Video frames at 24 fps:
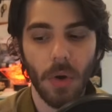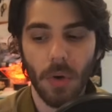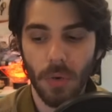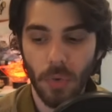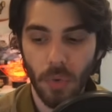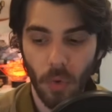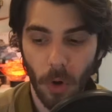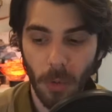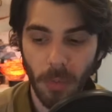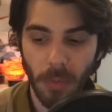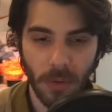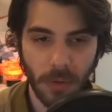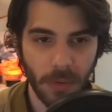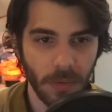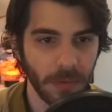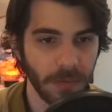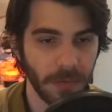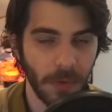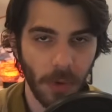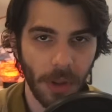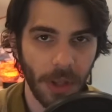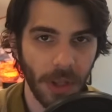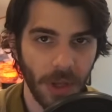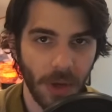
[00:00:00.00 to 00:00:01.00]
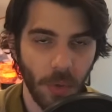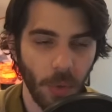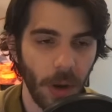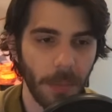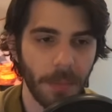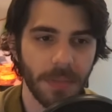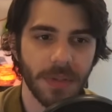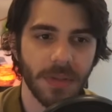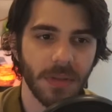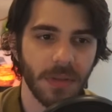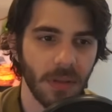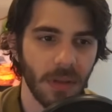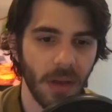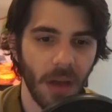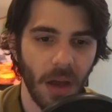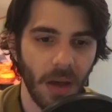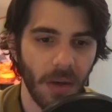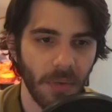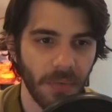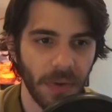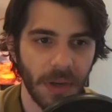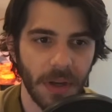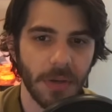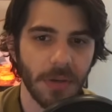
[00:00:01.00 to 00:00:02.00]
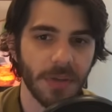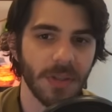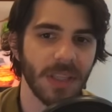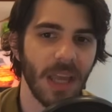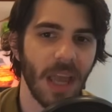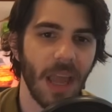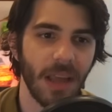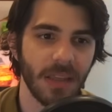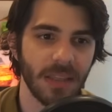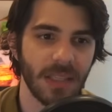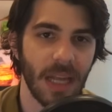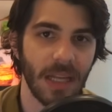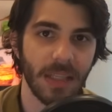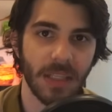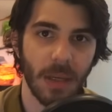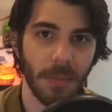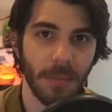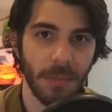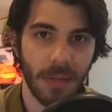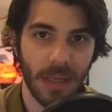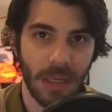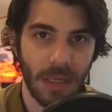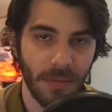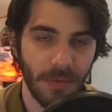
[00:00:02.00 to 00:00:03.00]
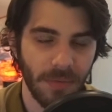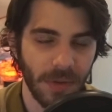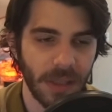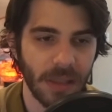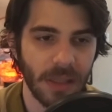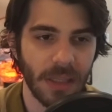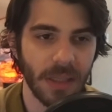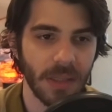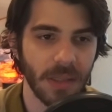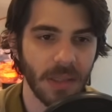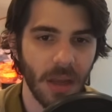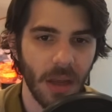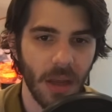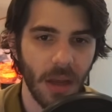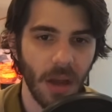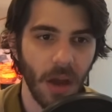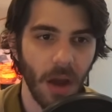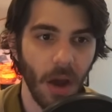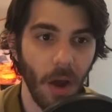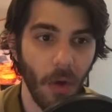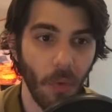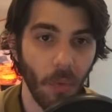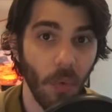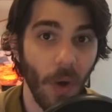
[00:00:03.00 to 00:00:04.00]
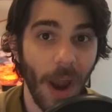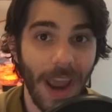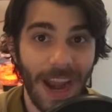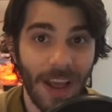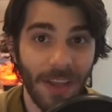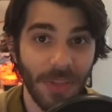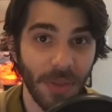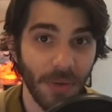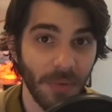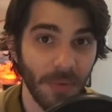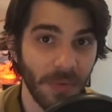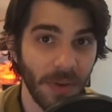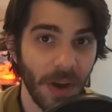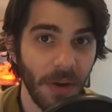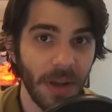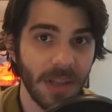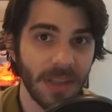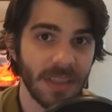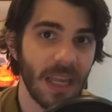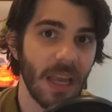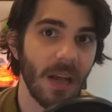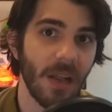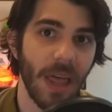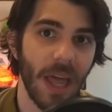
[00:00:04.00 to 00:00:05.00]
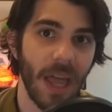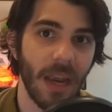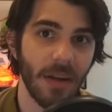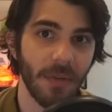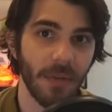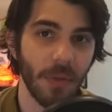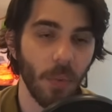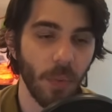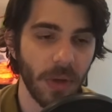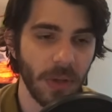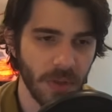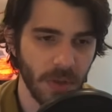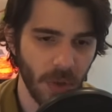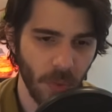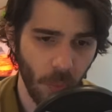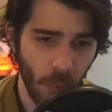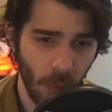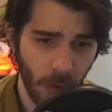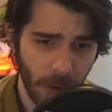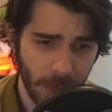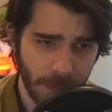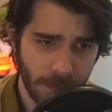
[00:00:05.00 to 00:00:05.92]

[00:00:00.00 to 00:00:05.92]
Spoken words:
normal, fully equipped Vickers tanks ends up in Finland right at the very tail end of the Winter War.